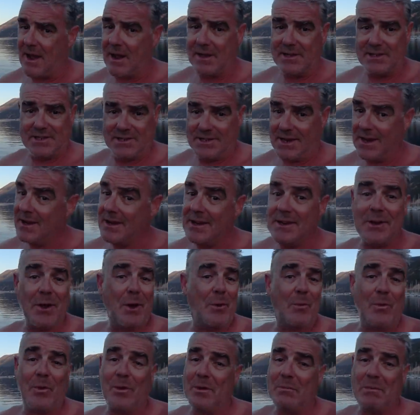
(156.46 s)
I certainly
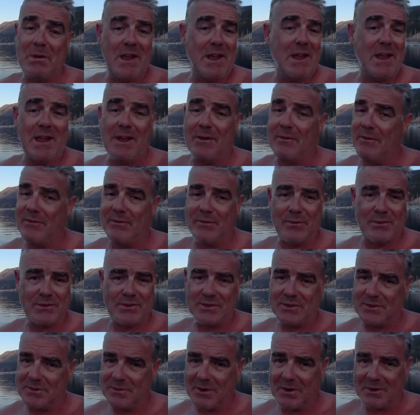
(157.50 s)
don't want to be here in
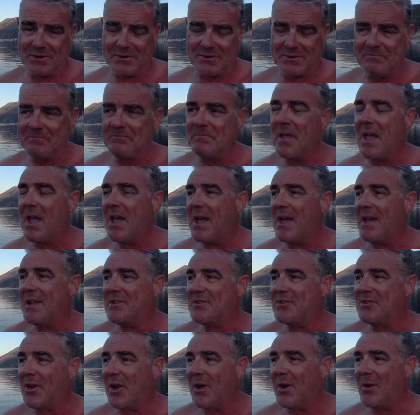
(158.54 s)
42 knots.
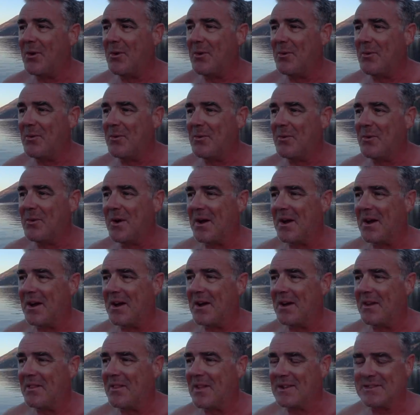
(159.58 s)
So
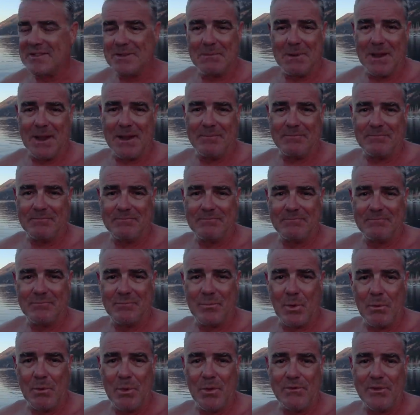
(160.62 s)
that's the plan.
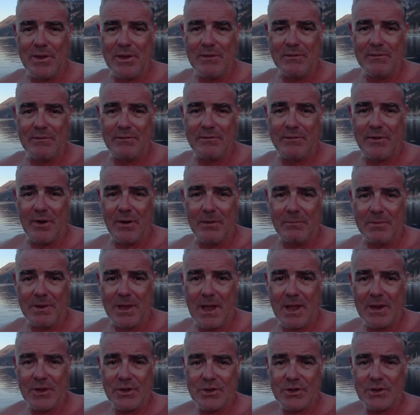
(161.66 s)
We're moving from
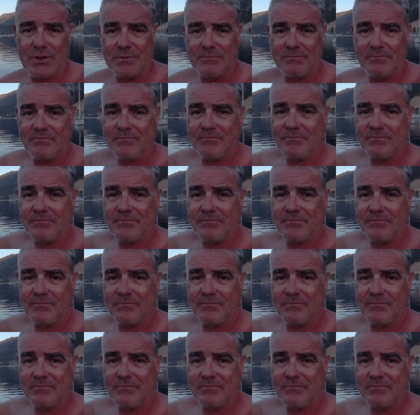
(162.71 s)
Kaş.